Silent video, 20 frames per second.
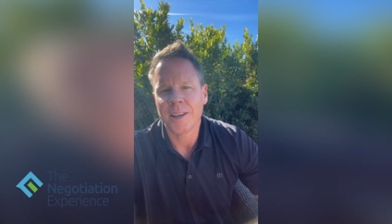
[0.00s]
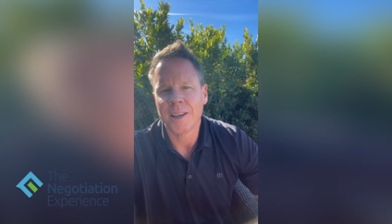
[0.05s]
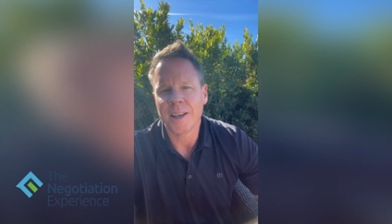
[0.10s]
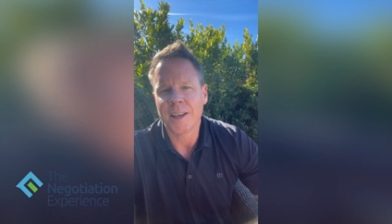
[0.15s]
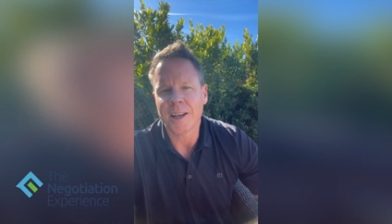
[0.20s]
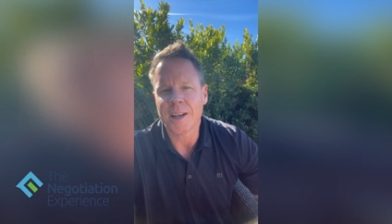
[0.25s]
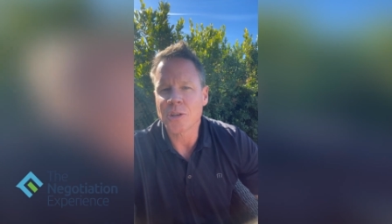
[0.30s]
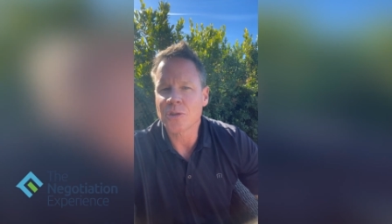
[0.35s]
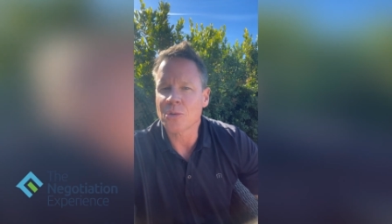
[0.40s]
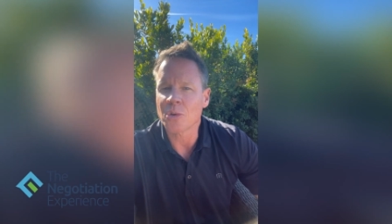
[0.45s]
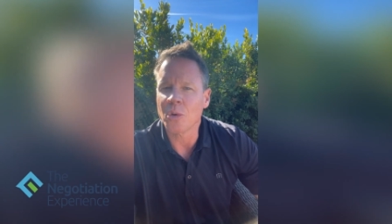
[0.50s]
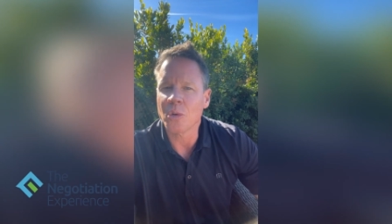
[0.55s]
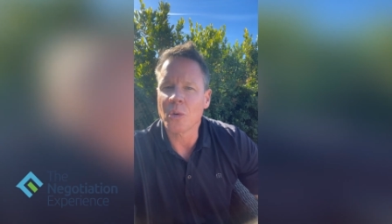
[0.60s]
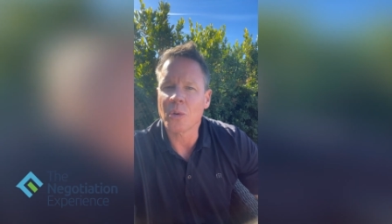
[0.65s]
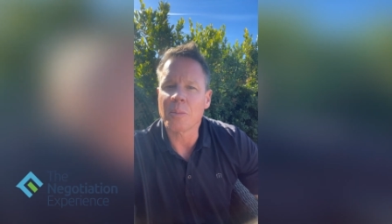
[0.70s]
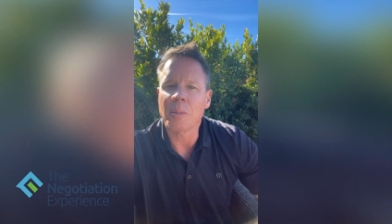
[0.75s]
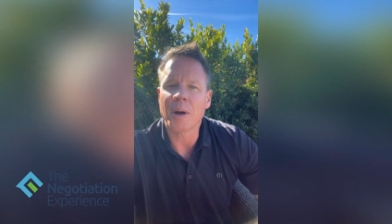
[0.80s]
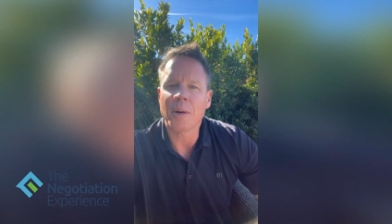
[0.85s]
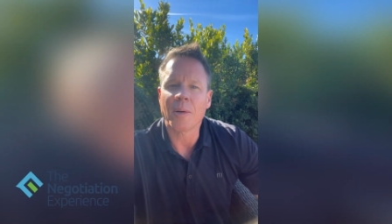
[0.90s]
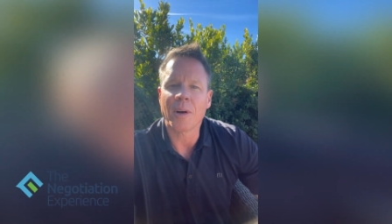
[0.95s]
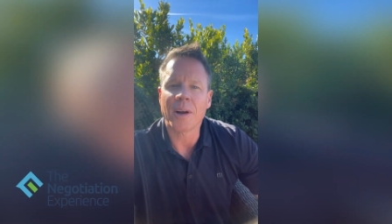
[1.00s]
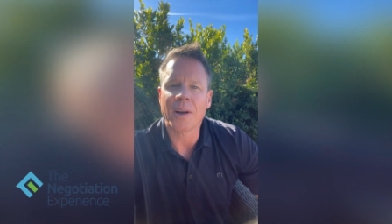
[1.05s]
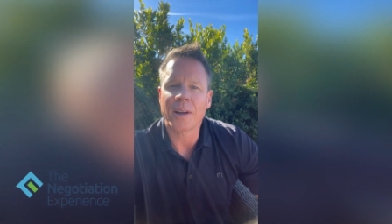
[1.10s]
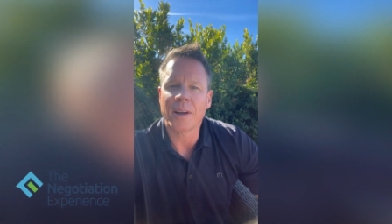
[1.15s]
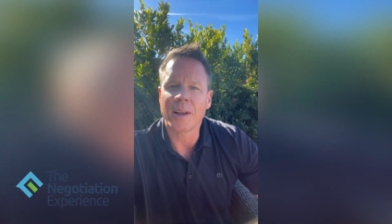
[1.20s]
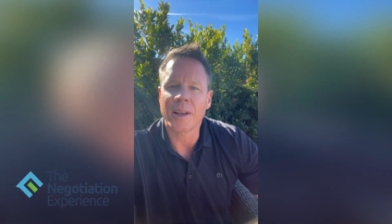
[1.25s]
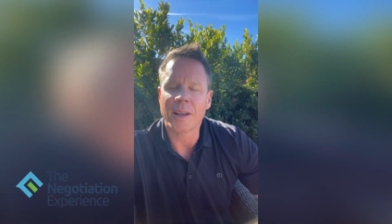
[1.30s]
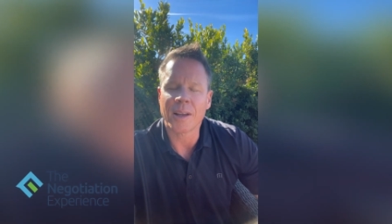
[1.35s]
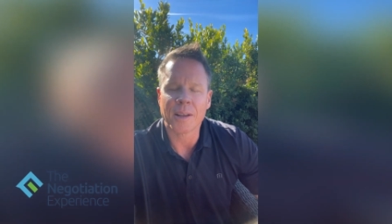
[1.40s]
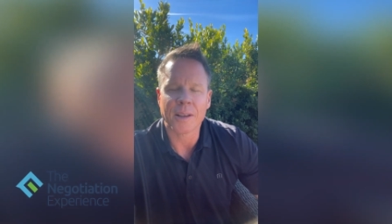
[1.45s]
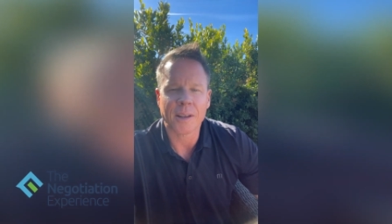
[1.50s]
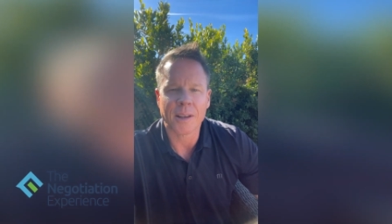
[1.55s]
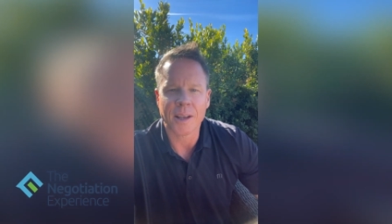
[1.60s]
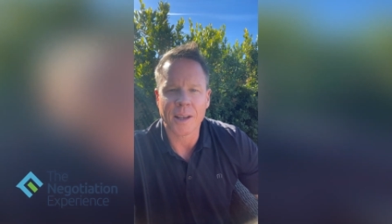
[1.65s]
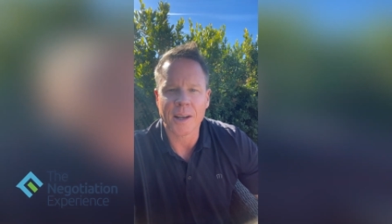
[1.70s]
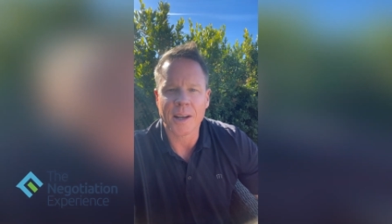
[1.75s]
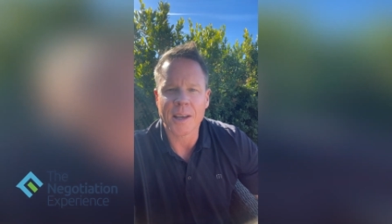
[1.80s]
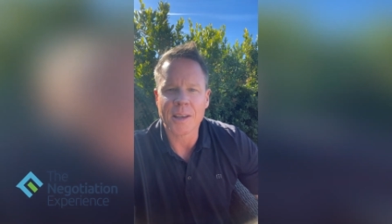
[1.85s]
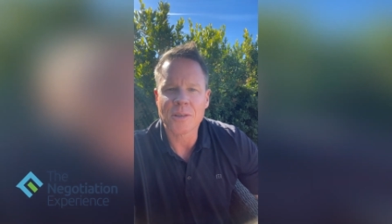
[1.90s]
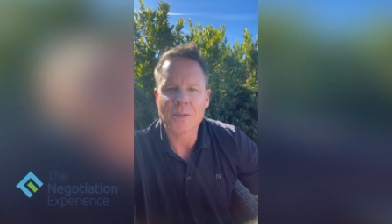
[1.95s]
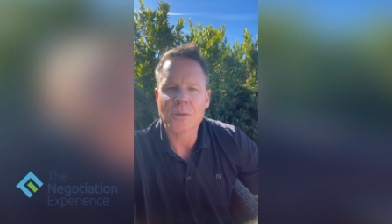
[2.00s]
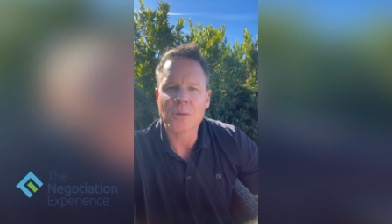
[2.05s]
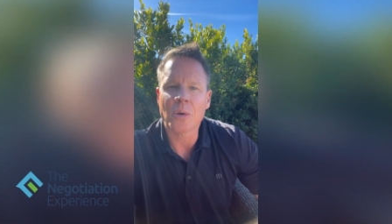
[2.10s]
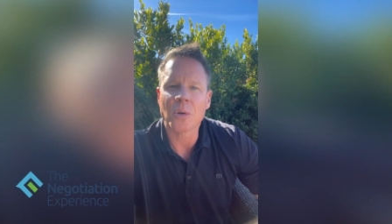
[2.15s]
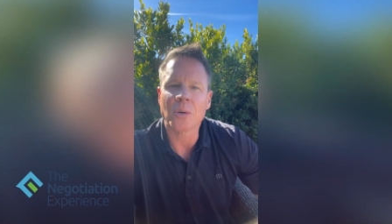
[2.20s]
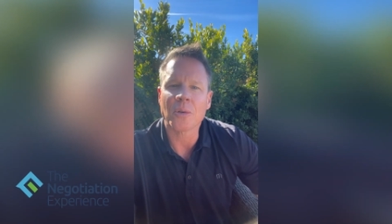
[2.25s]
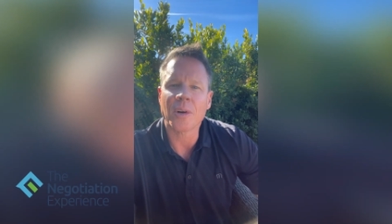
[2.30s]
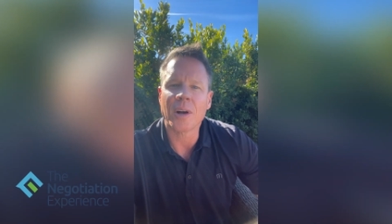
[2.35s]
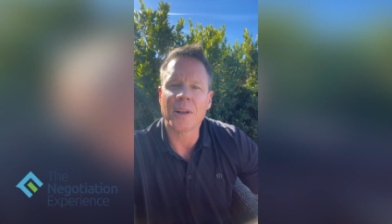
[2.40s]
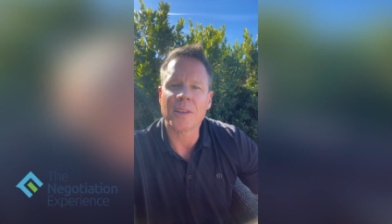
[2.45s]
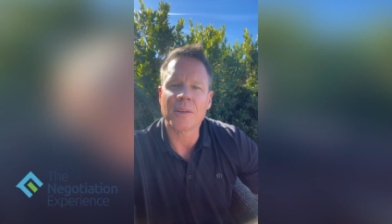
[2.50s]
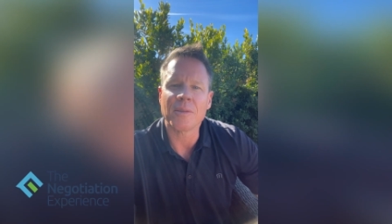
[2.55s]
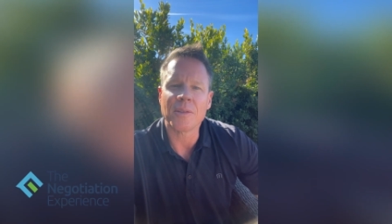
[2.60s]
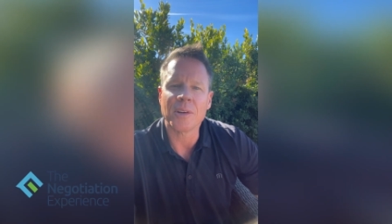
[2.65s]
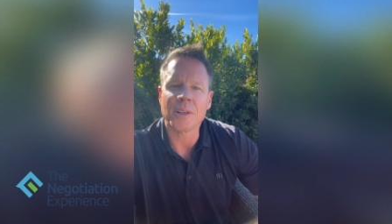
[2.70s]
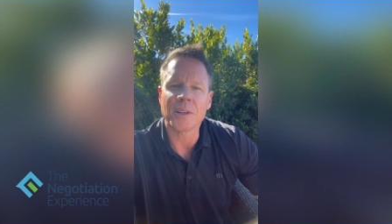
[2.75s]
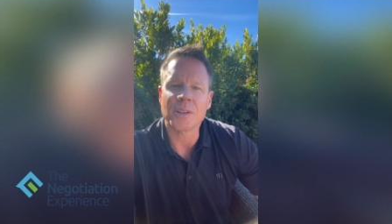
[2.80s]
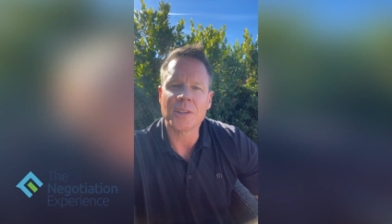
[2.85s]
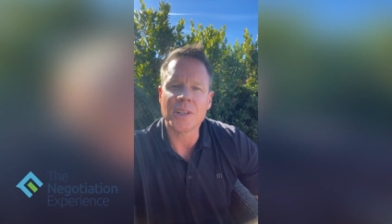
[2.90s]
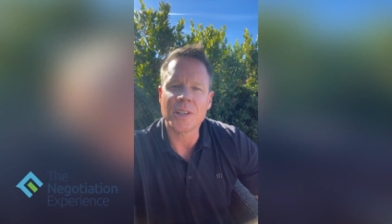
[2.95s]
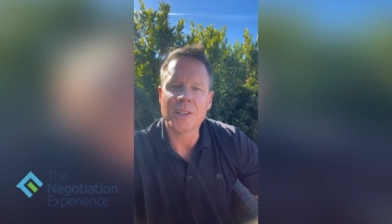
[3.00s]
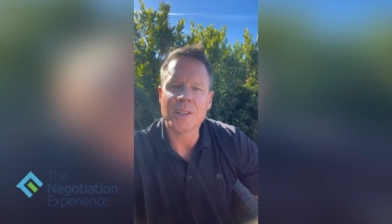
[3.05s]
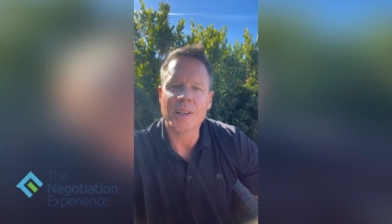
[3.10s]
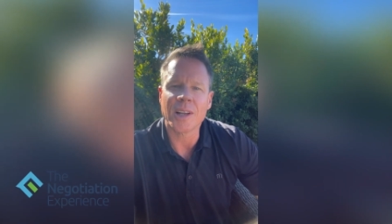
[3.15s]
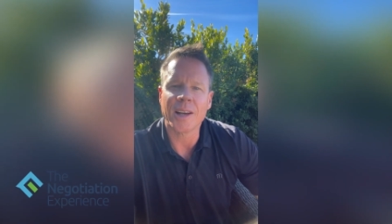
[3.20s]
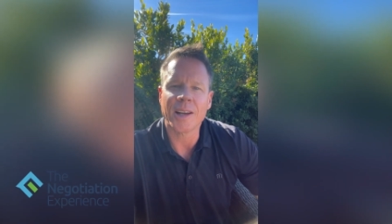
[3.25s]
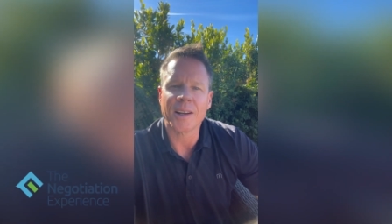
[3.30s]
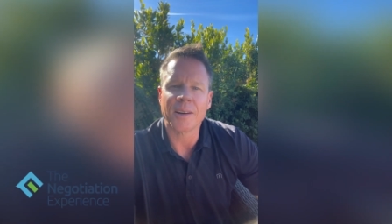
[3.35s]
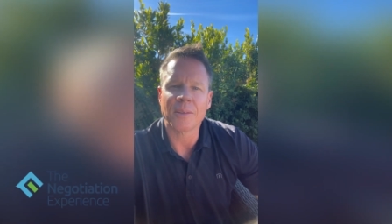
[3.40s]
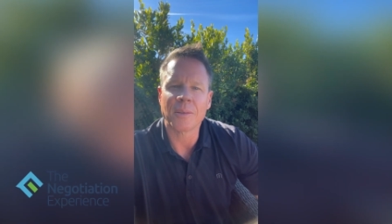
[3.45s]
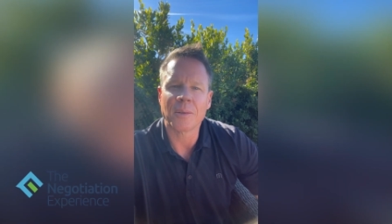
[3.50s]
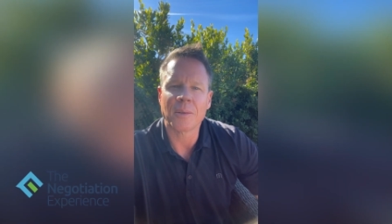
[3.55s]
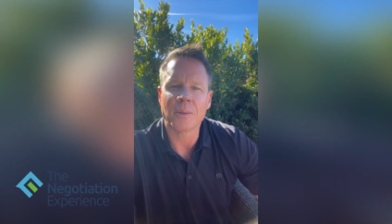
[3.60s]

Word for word: And I stroll with my and I stroll around the village each night